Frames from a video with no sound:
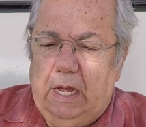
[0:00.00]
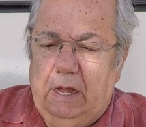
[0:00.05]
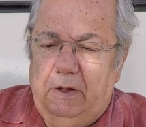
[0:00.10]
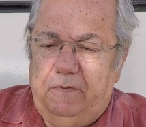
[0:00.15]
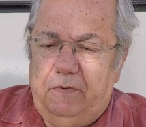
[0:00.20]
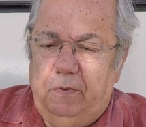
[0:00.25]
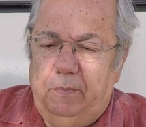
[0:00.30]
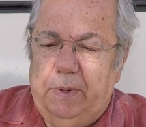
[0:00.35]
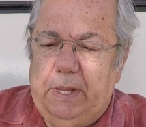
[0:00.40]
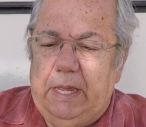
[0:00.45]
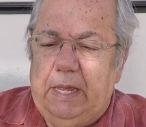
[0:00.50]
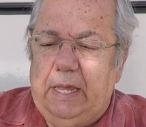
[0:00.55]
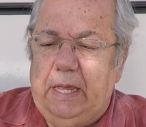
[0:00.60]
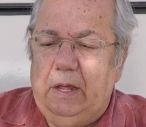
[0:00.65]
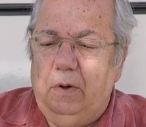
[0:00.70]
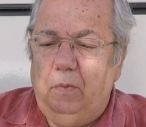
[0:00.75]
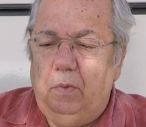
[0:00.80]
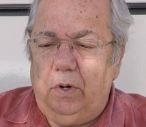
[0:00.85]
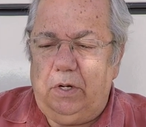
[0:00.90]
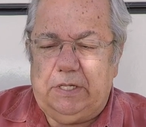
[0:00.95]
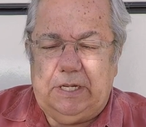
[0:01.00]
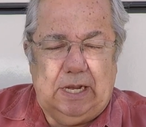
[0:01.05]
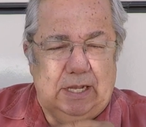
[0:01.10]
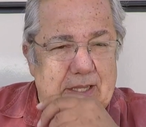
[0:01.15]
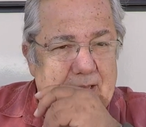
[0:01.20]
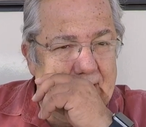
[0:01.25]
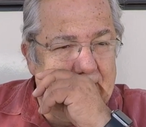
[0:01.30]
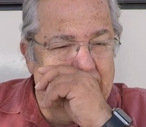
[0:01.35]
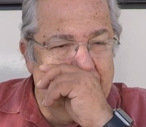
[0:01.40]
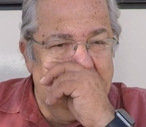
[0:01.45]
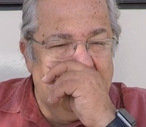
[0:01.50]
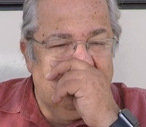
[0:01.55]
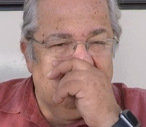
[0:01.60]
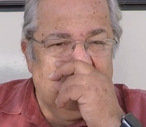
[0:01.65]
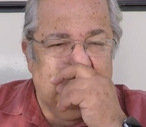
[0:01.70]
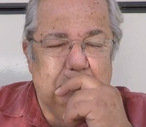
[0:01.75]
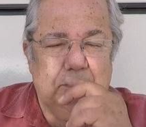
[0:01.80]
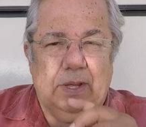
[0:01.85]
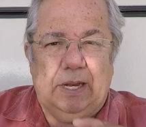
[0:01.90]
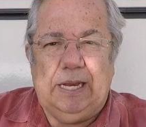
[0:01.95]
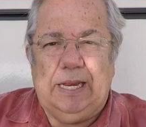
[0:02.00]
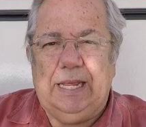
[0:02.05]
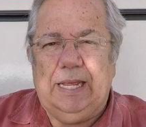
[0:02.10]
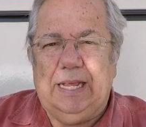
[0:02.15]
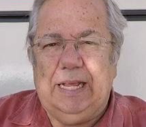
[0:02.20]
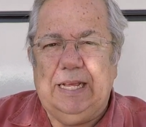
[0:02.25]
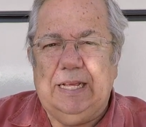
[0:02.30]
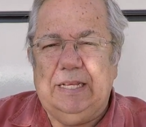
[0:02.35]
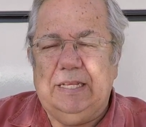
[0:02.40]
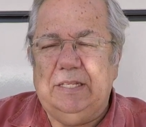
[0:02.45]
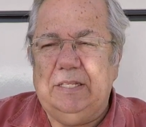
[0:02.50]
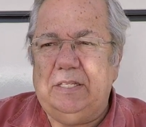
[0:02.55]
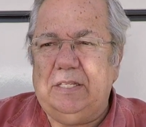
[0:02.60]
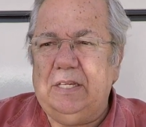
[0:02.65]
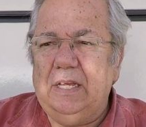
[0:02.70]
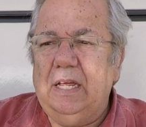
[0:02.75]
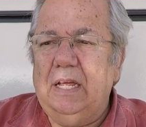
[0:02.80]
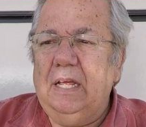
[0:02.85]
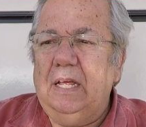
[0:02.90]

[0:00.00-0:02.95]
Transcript: For me, it works out that the Mavic Mini is,